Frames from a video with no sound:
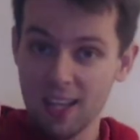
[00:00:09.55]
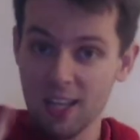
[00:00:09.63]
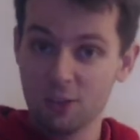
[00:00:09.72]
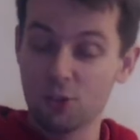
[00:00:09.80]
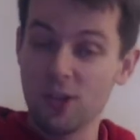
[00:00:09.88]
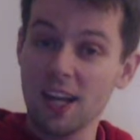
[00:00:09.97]

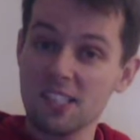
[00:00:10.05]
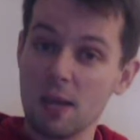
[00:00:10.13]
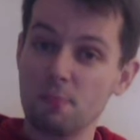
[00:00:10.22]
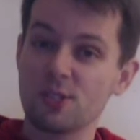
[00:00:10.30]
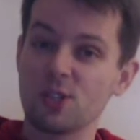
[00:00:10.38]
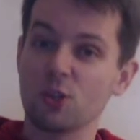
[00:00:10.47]
In tonight's
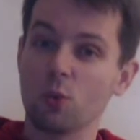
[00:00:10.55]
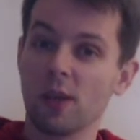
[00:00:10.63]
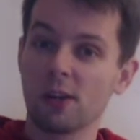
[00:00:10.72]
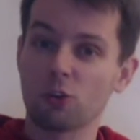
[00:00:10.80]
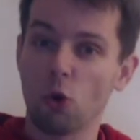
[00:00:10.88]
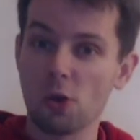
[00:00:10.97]
episode,
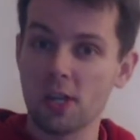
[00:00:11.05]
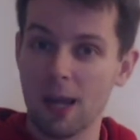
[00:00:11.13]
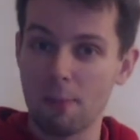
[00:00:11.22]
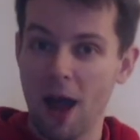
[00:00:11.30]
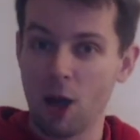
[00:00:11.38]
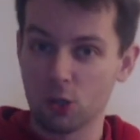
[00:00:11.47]
we are talking
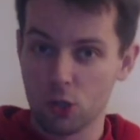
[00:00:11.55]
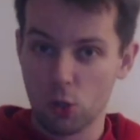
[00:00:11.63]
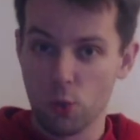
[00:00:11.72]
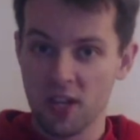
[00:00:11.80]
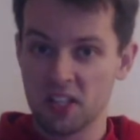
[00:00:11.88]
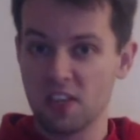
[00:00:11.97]
about
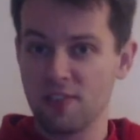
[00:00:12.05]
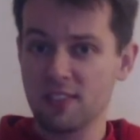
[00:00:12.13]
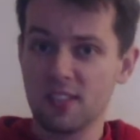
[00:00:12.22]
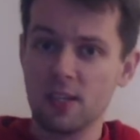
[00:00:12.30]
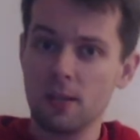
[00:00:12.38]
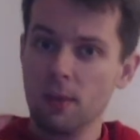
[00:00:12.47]

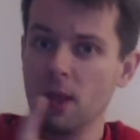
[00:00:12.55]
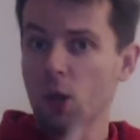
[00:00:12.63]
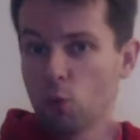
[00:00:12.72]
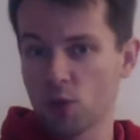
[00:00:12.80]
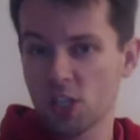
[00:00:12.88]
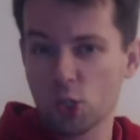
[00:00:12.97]
creativity,
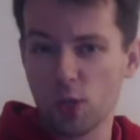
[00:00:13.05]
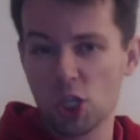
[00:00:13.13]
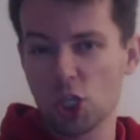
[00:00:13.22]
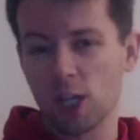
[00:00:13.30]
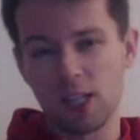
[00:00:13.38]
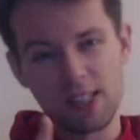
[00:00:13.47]

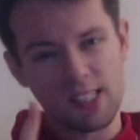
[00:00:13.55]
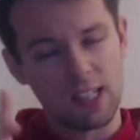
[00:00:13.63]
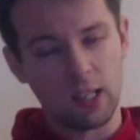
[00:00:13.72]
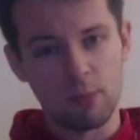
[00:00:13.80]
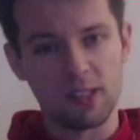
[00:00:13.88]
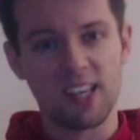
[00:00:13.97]
restrictions
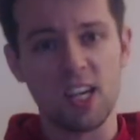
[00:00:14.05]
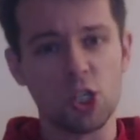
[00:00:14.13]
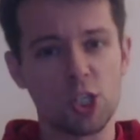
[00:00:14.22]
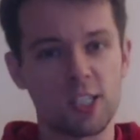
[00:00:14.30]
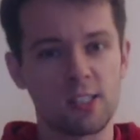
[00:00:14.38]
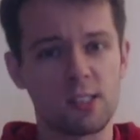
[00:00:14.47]
and
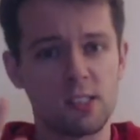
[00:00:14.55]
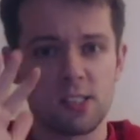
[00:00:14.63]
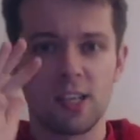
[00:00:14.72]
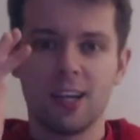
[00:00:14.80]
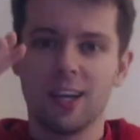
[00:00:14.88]
limitations